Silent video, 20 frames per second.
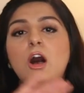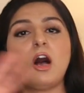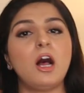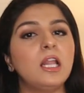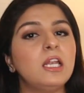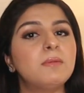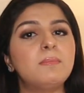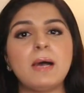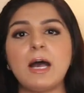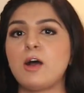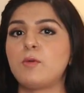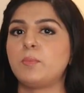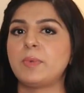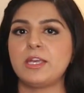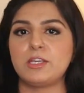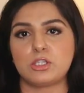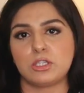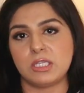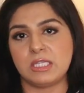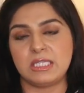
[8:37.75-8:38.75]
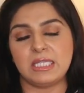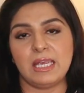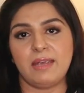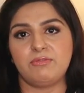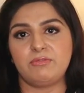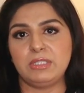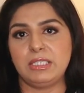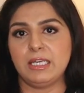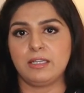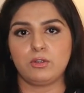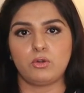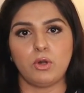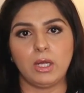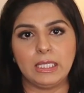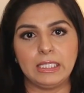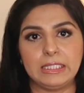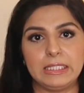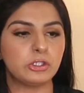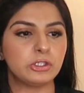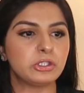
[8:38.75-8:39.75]
all about patient safety and
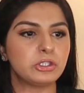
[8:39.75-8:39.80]
quality.